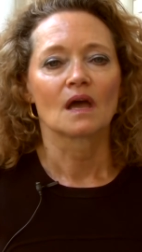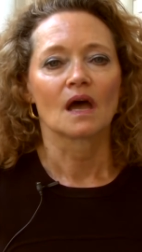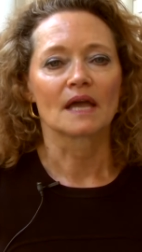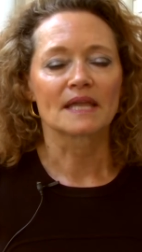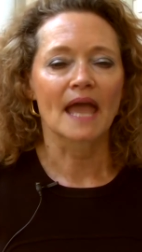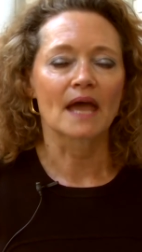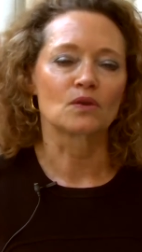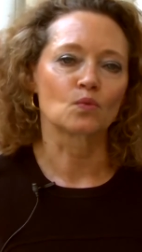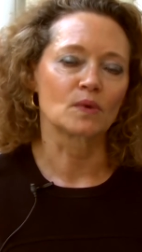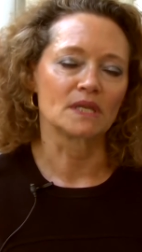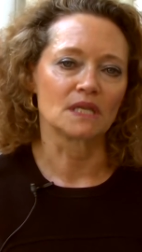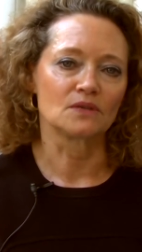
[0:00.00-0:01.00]
again,
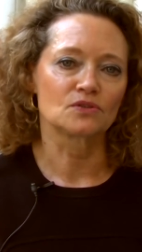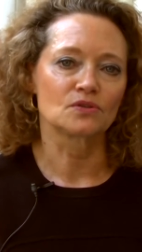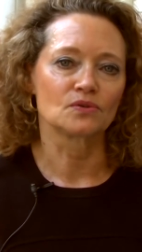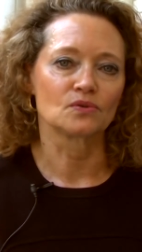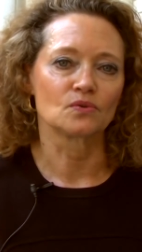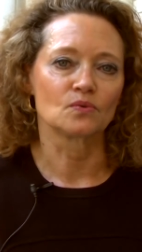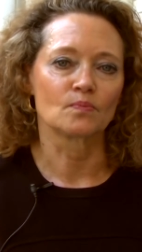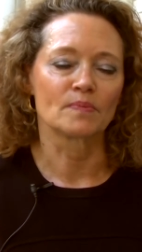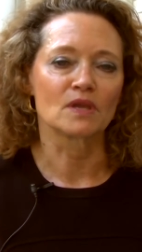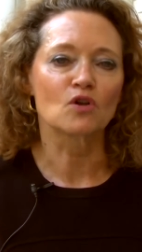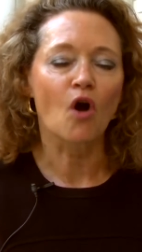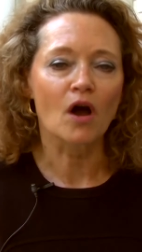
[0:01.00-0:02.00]
we need to
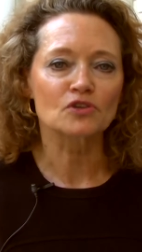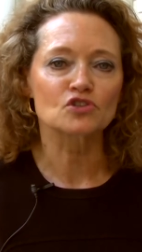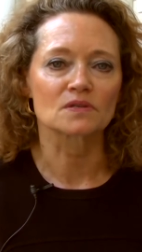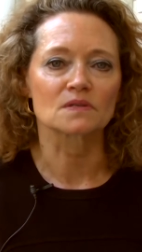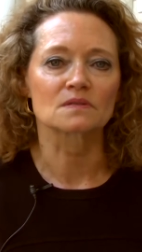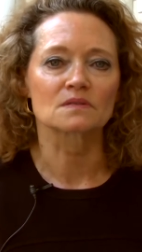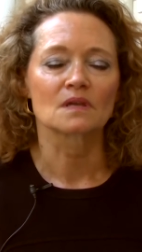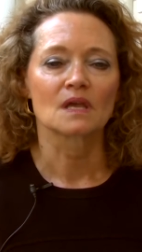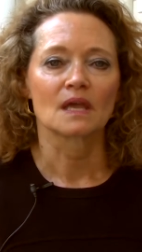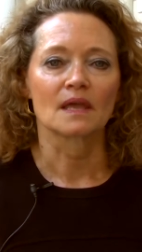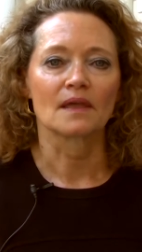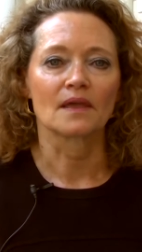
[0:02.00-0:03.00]
be cautious
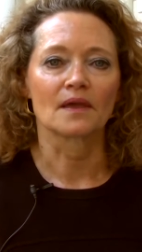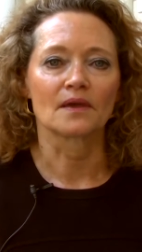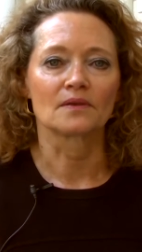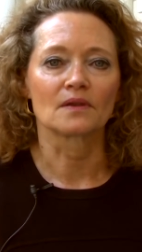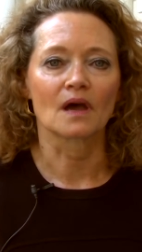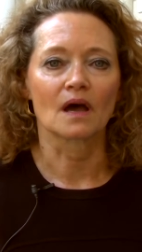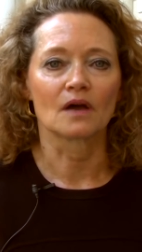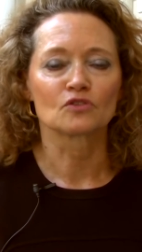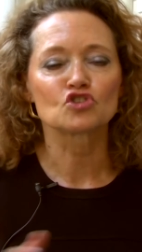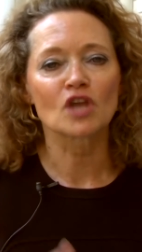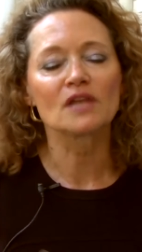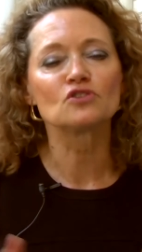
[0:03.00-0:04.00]
in
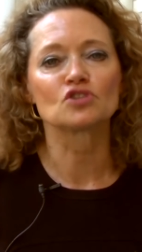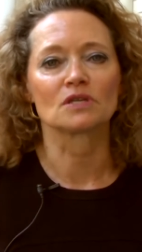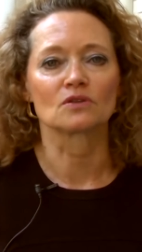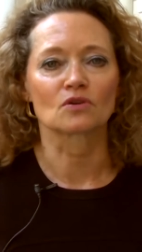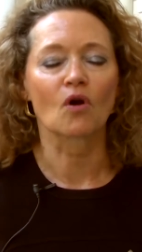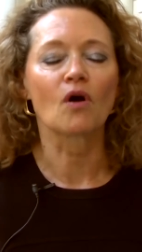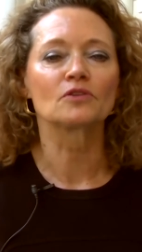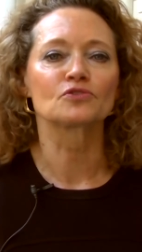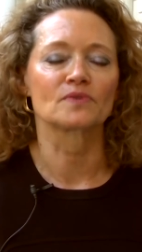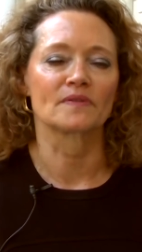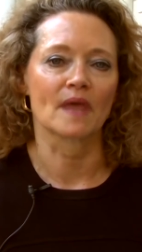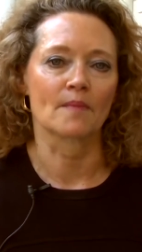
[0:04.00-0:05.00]
changing or
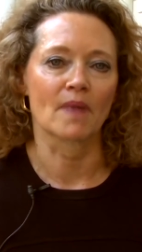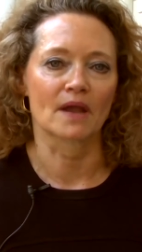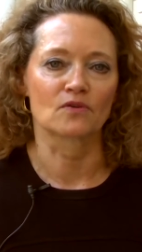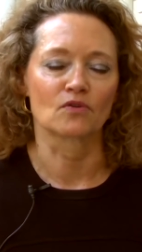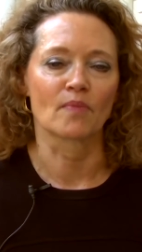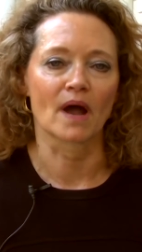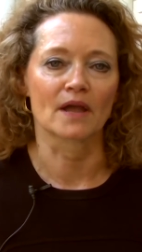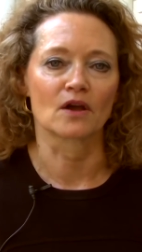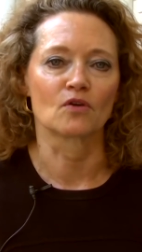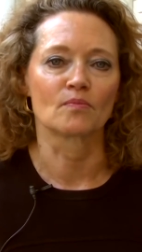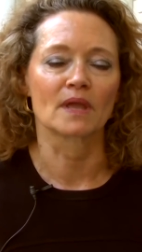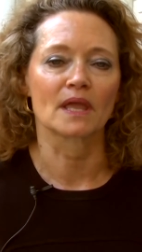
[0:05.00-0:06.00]
altering that
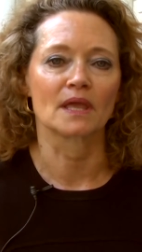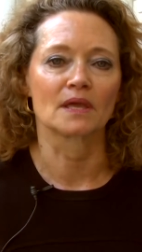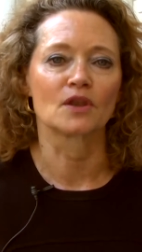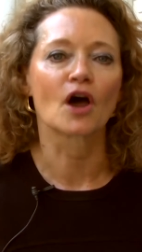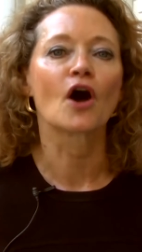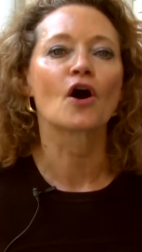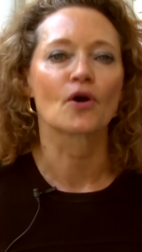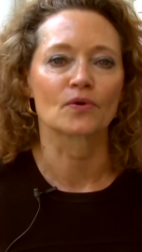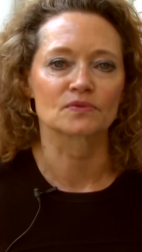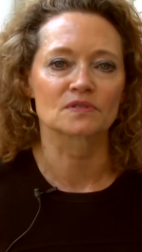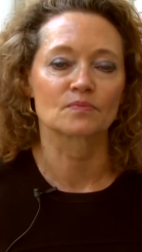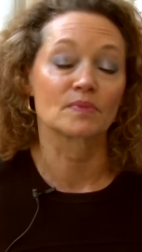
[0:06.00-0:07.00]
microbiome in a
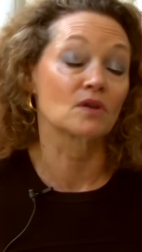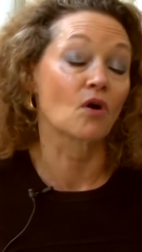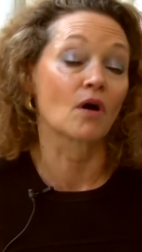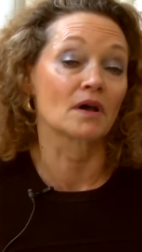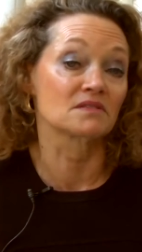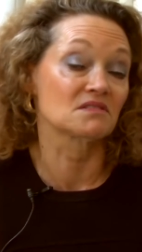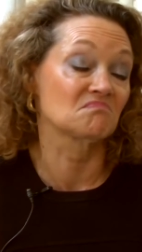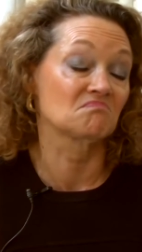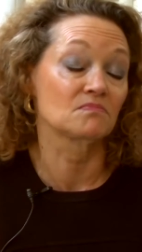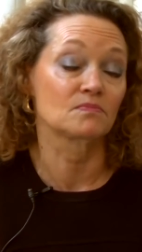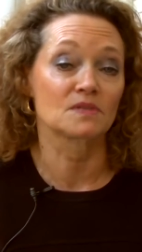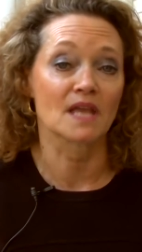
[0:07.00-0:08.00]
host because
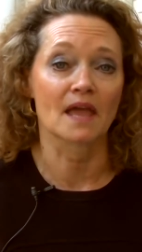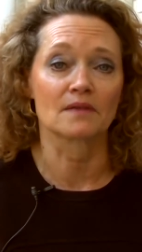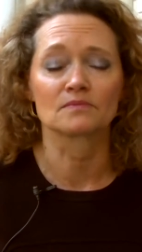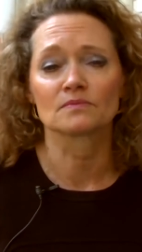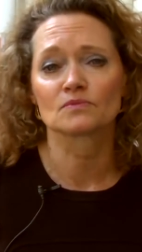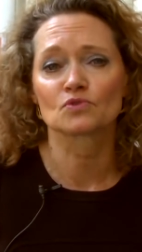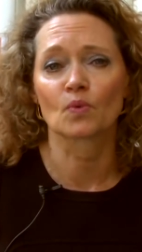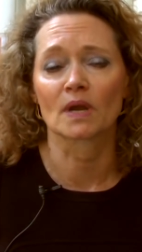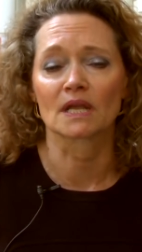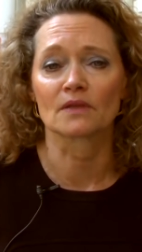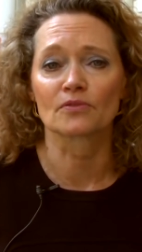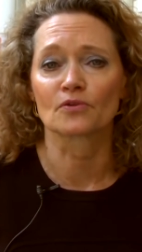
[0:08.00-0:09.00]
10,
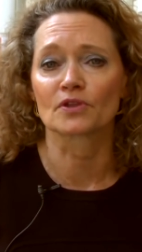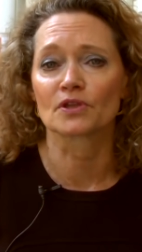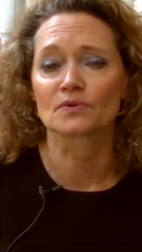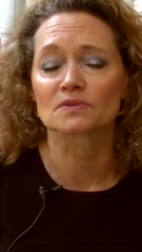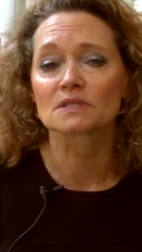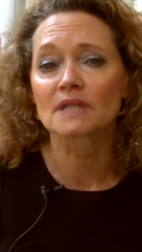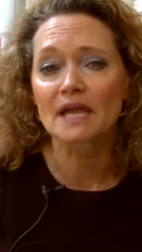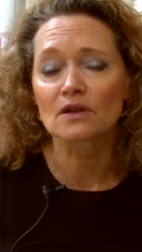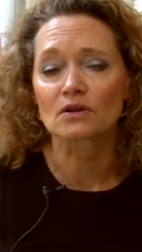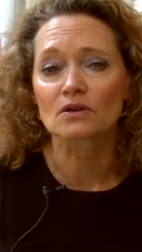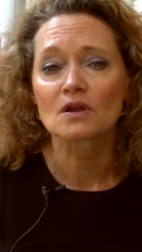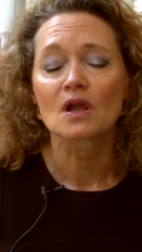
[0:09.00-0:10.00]
20, 30 years
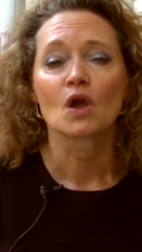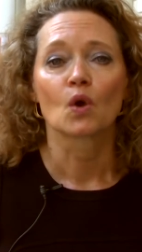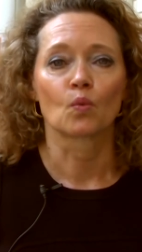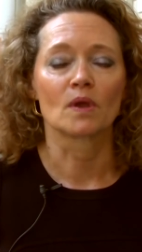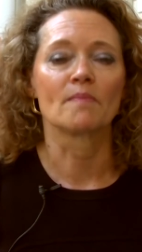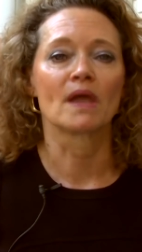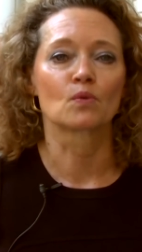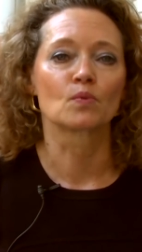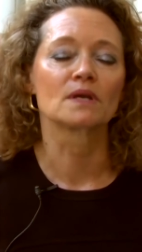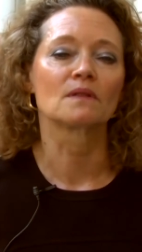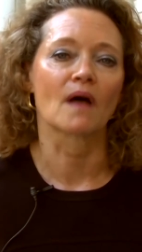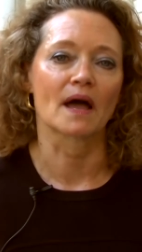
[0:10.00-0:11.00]
later, we may
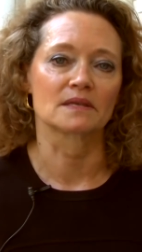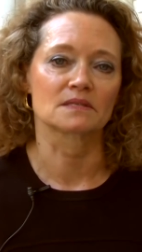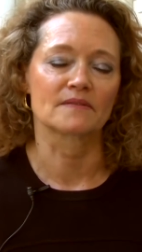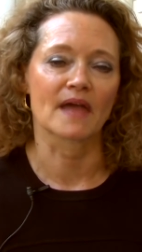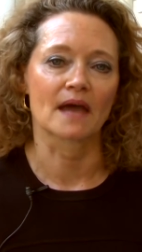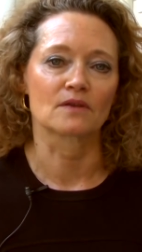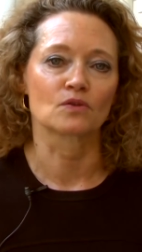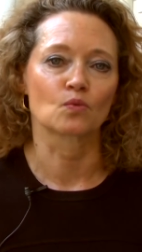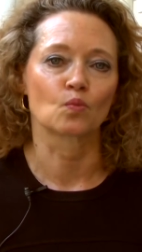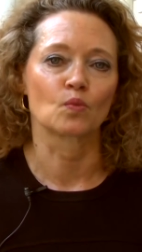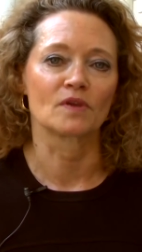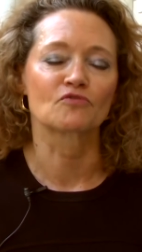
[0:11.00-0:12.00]
realize that
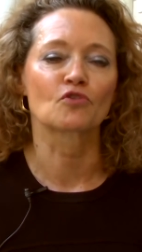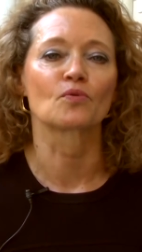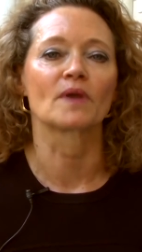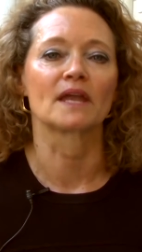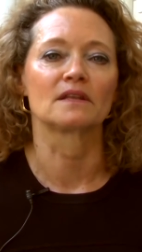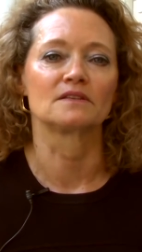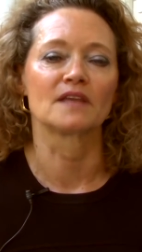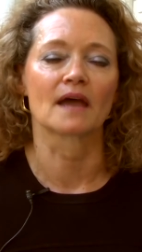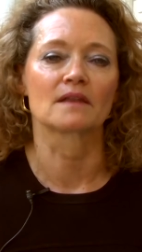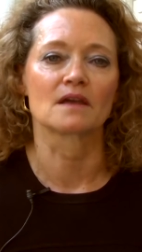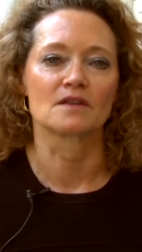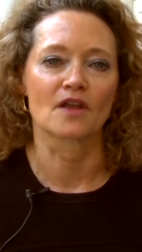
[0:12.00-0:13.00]
we've created
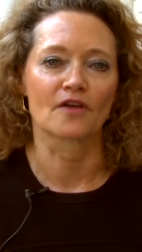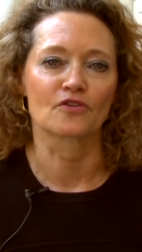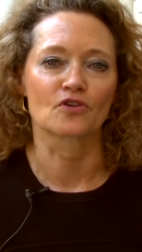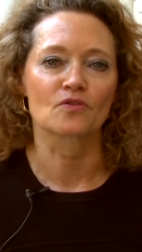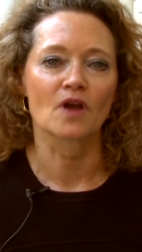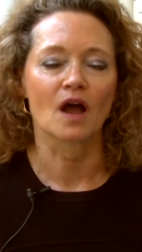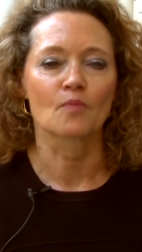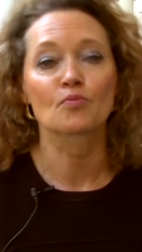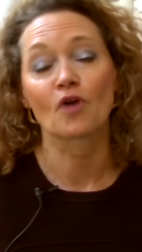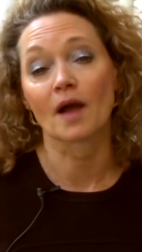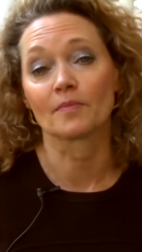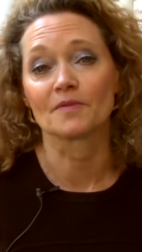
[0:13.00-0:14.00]
yet another
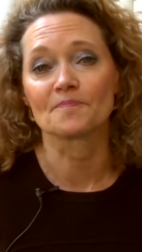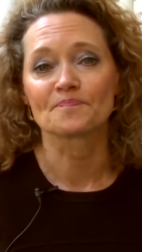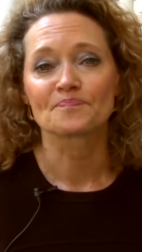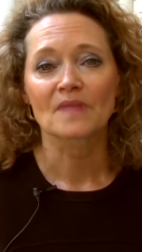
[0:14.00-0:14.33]
problem.